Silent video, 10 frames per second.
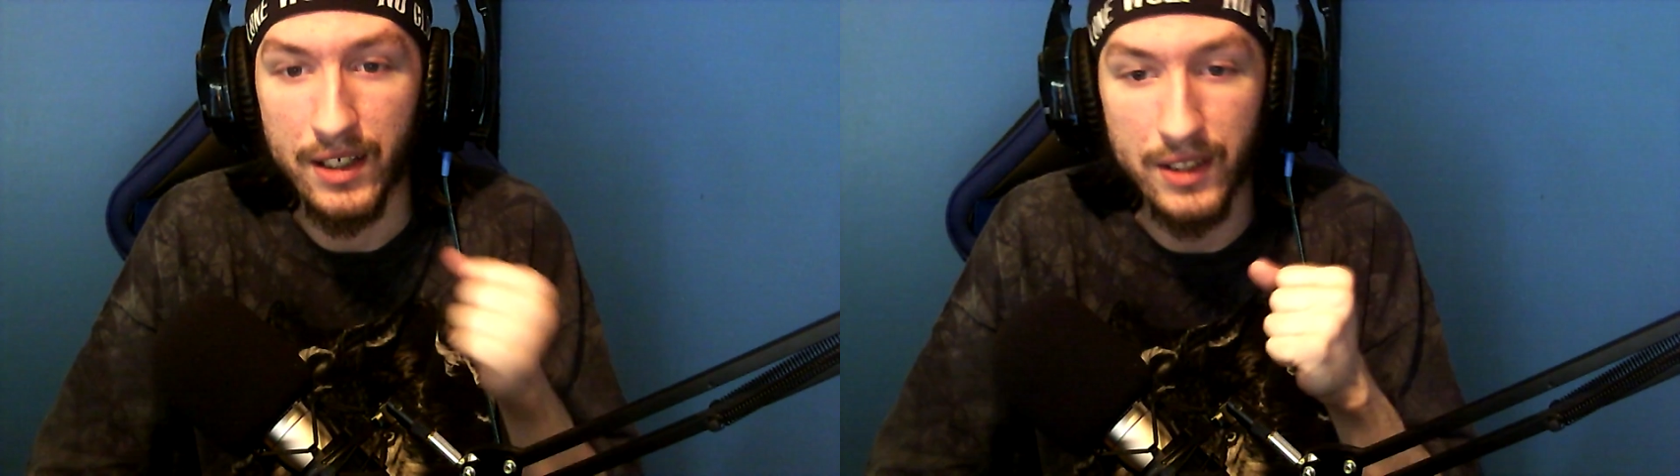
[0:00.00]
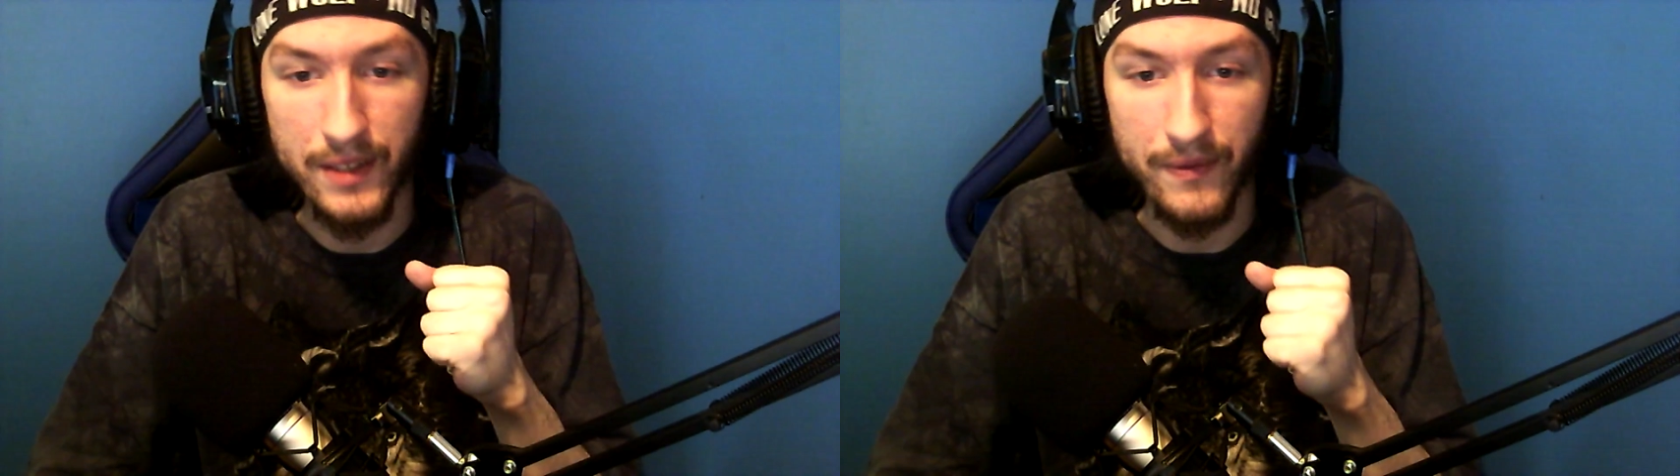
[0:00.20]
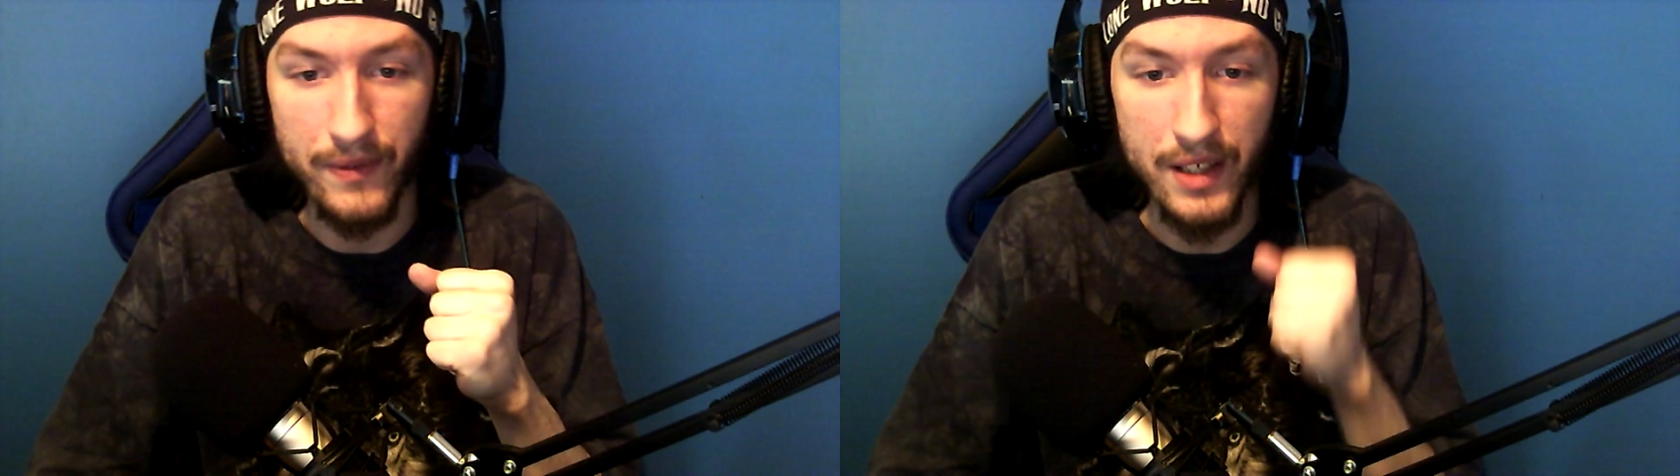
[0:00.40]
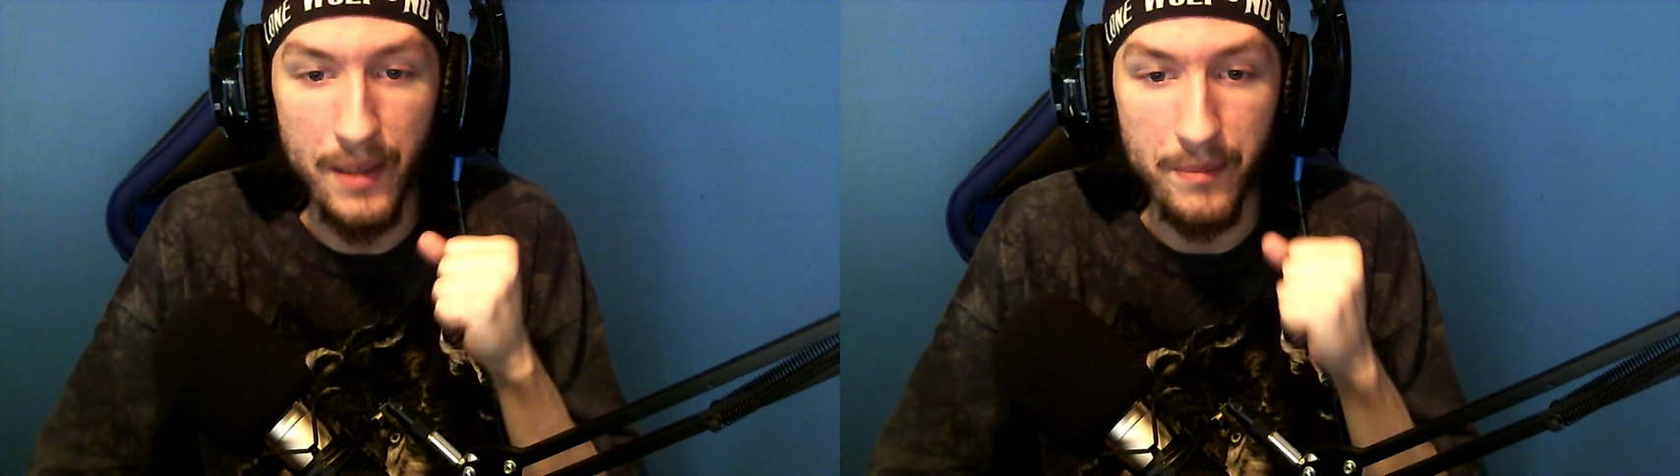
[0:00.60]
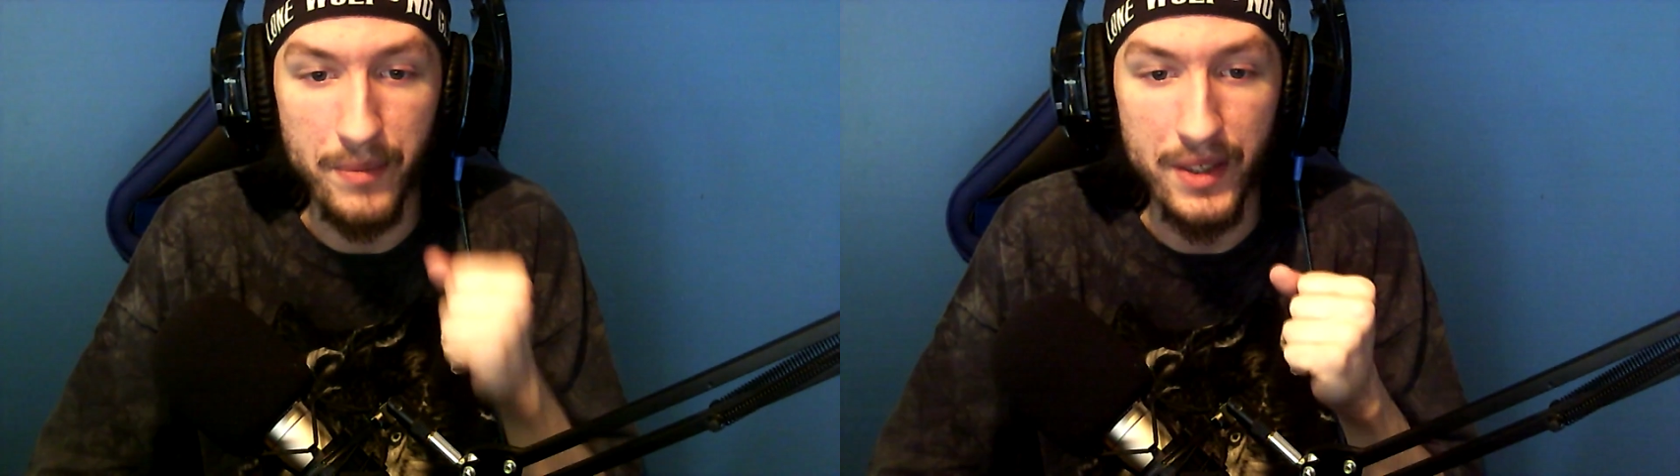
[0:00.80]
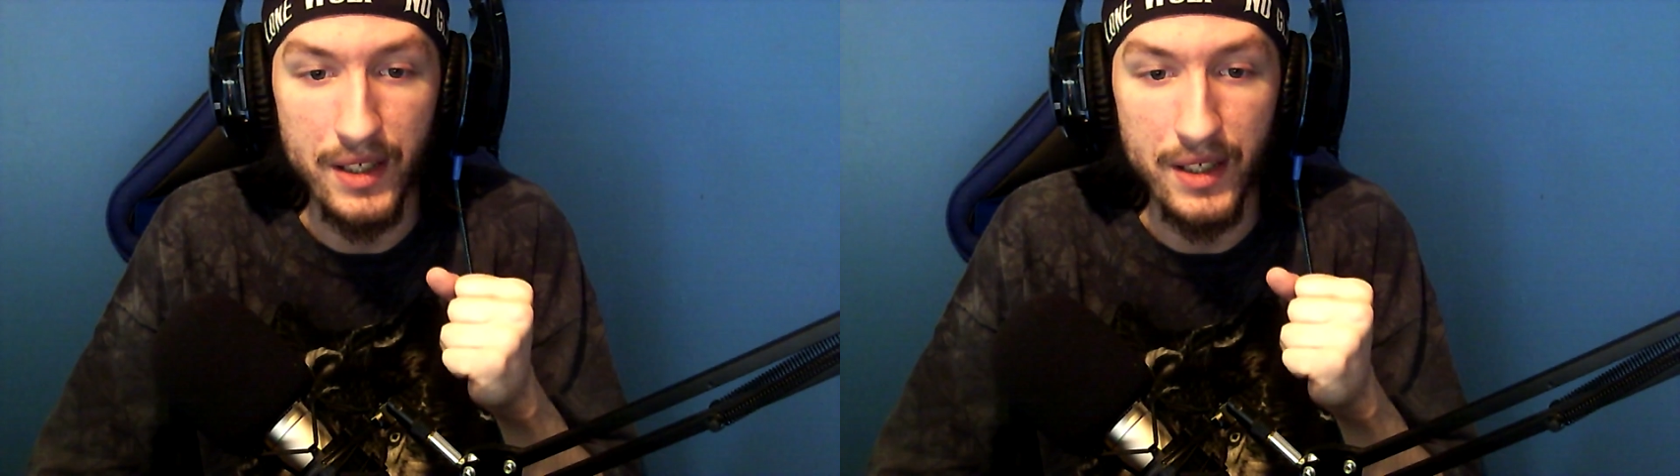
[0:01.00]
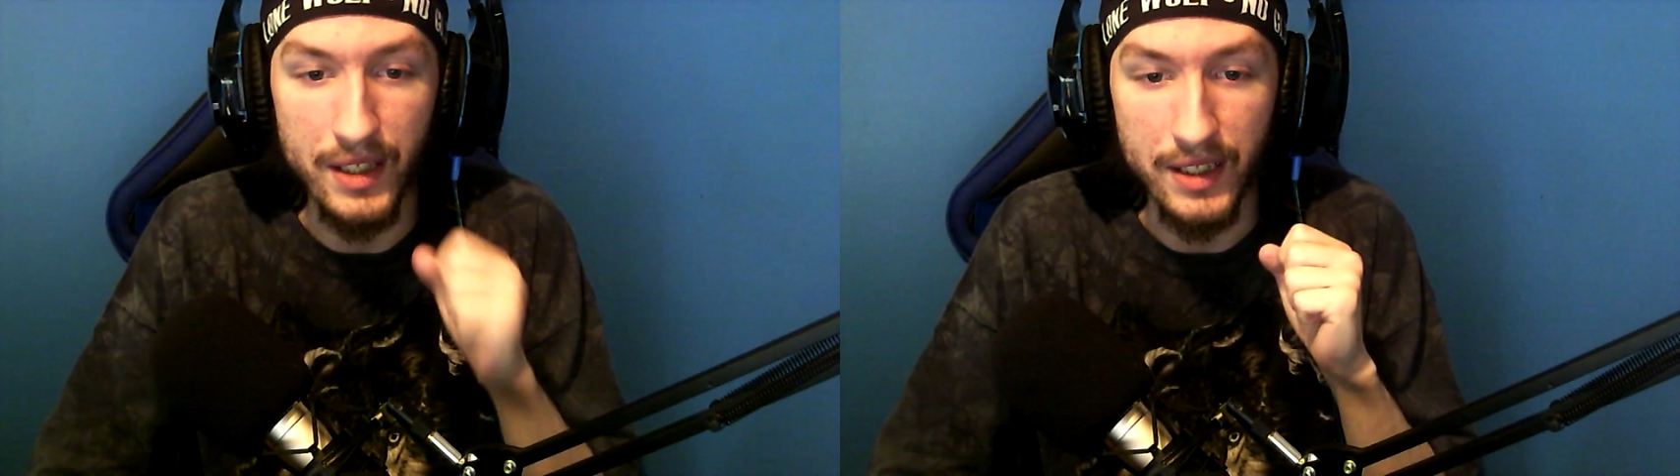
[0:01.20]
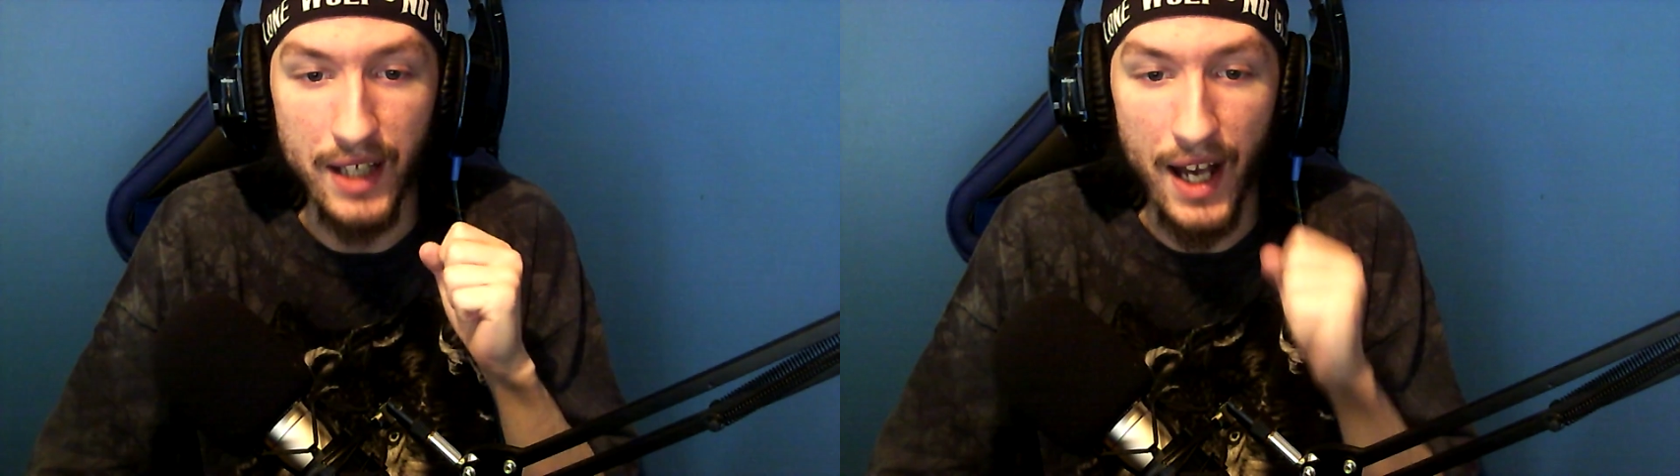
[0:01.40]
Cliffy B,
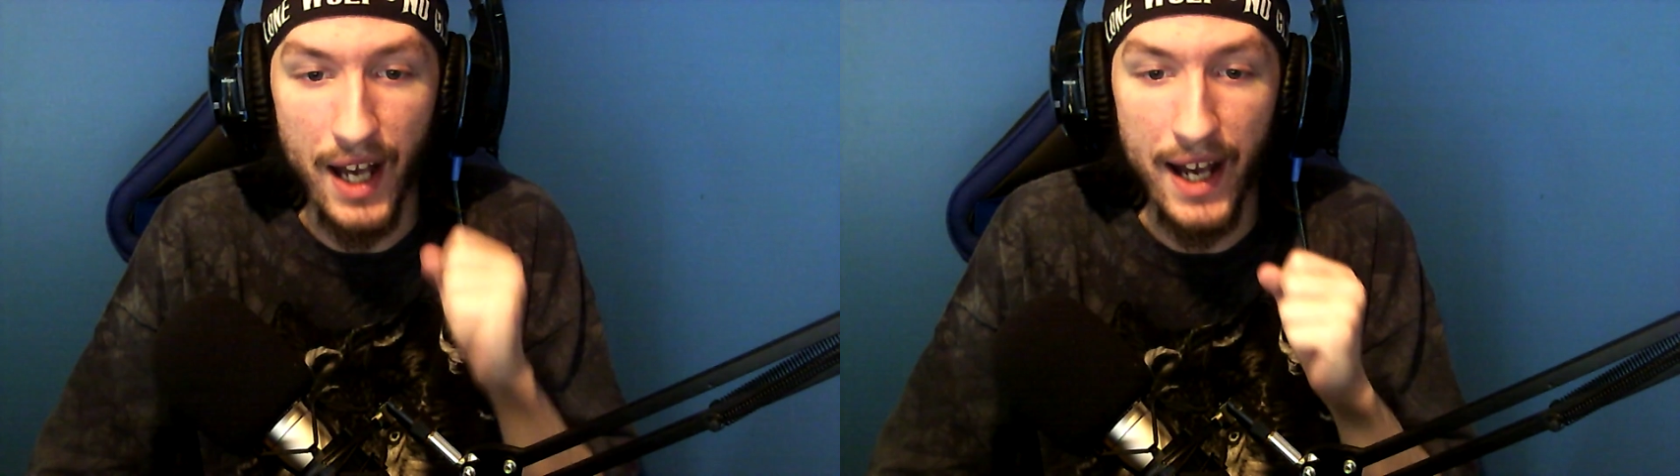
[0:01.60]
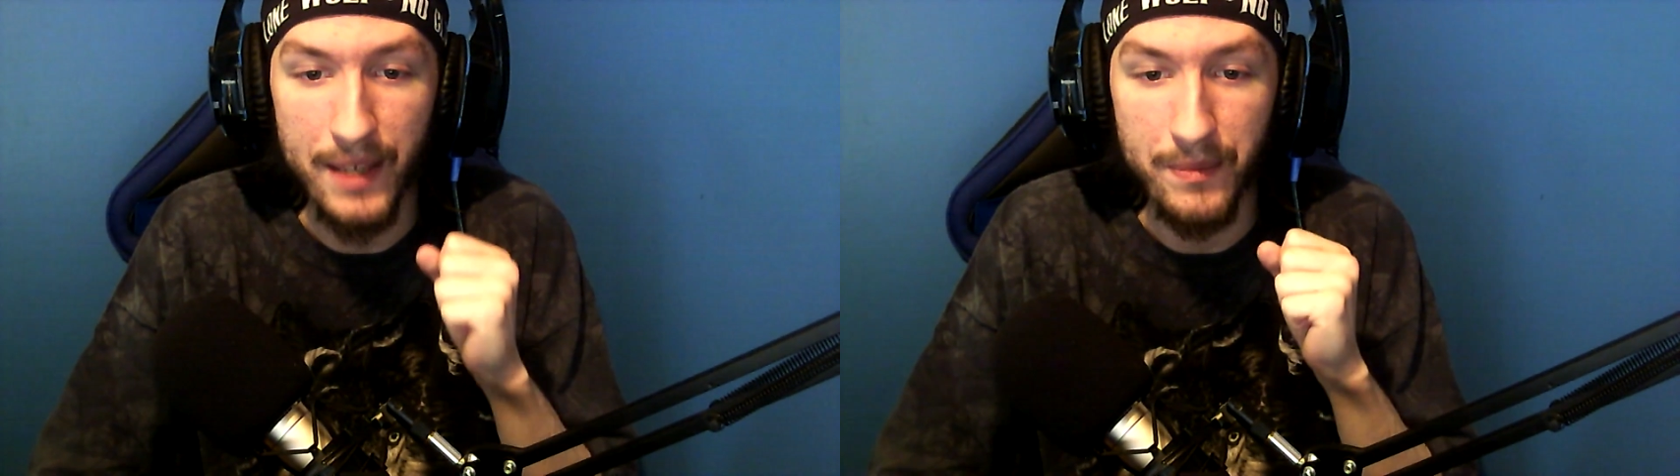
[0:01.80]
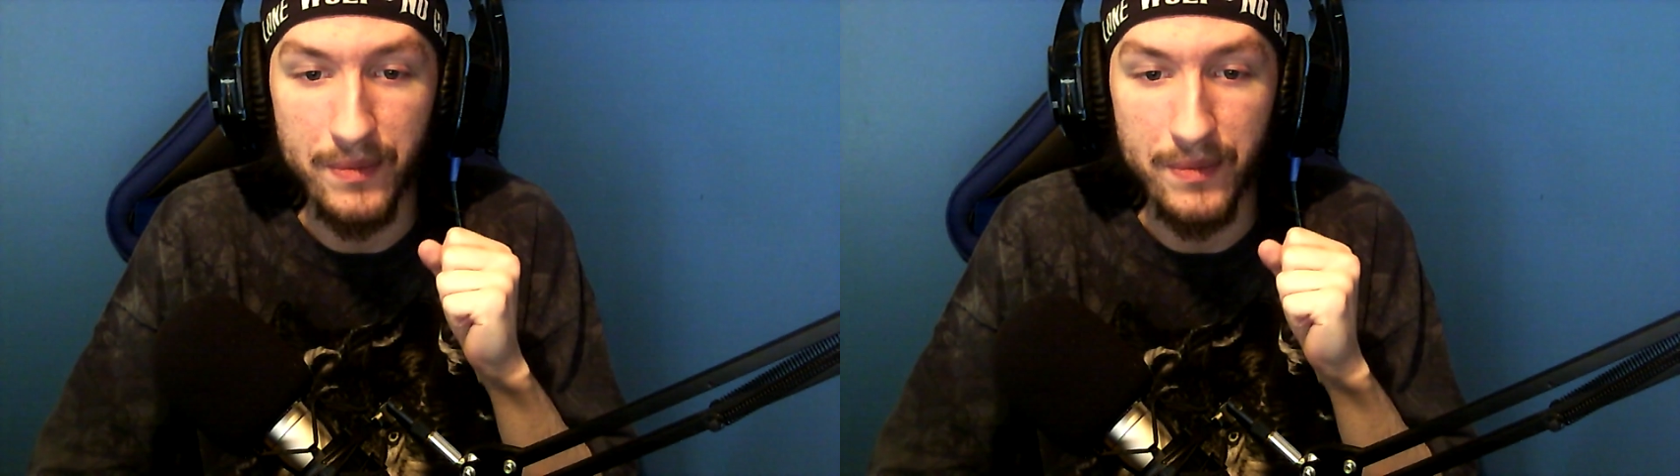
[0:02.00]
the guy